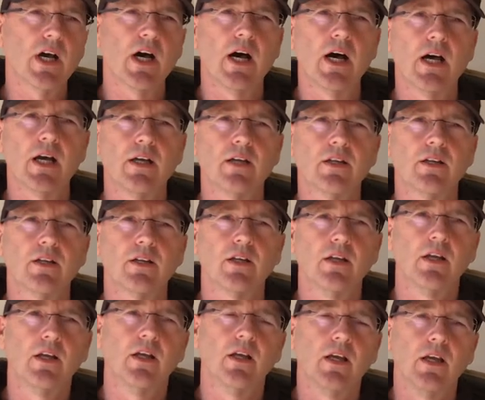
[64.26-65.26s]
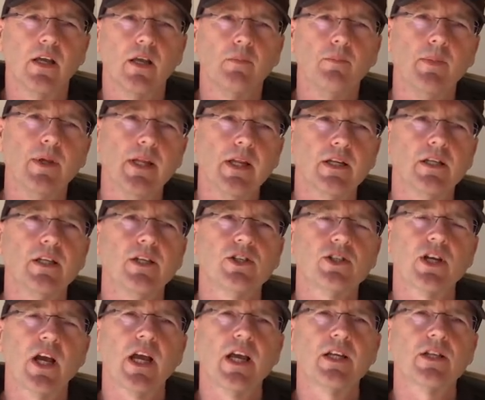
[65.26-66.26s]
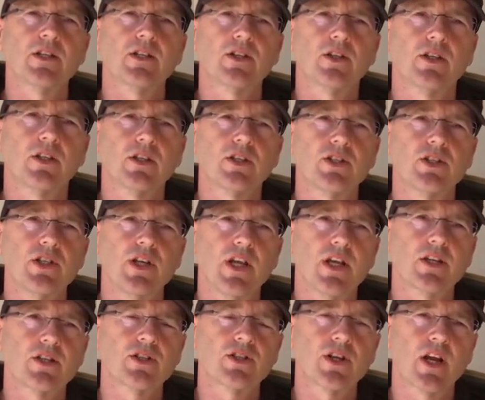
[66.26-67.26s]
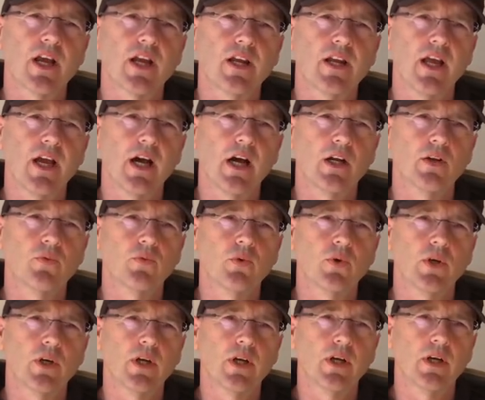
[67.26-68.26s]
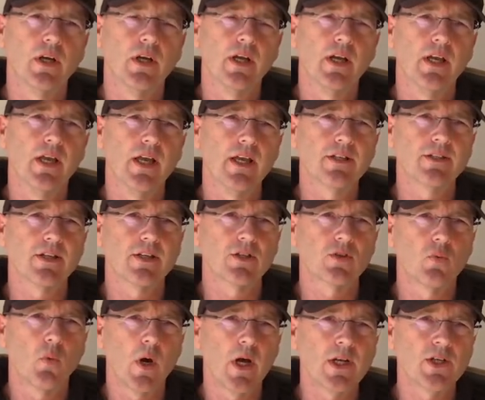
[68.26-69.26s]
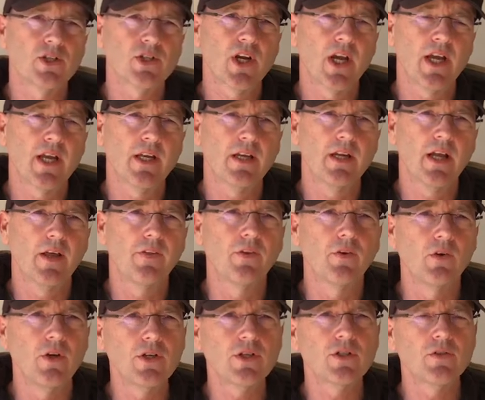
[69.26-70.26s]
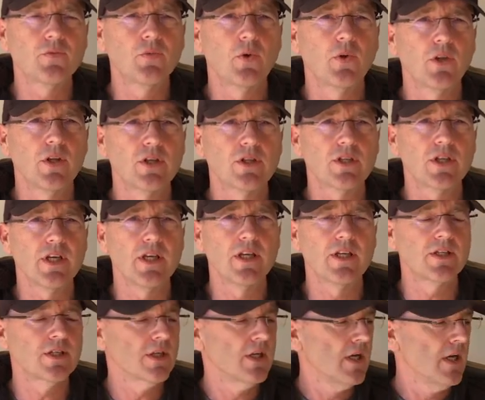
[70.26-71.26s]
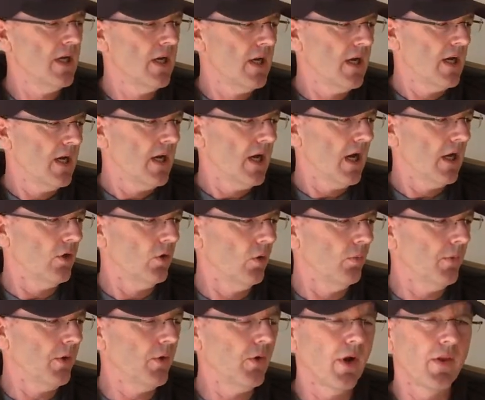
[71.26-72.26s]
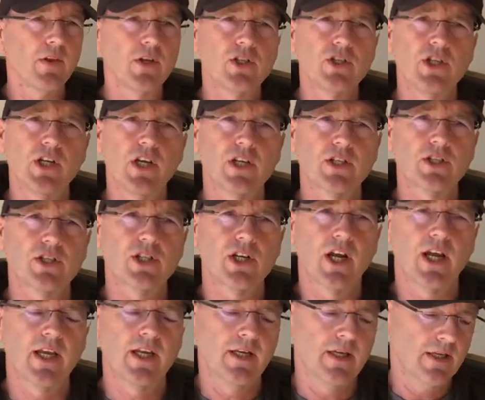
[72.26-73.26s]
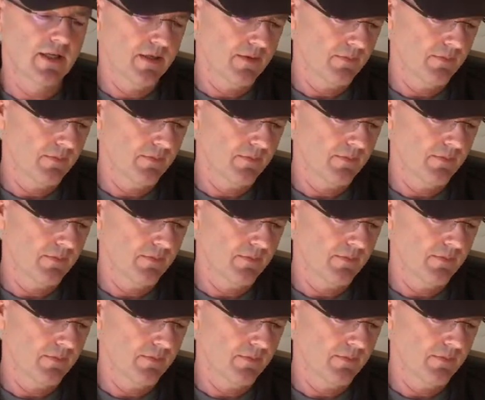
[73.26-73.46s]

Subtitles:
I immediately changed the GX chain out for a XX1 chain. And the reason for this is I normally run the GX chain,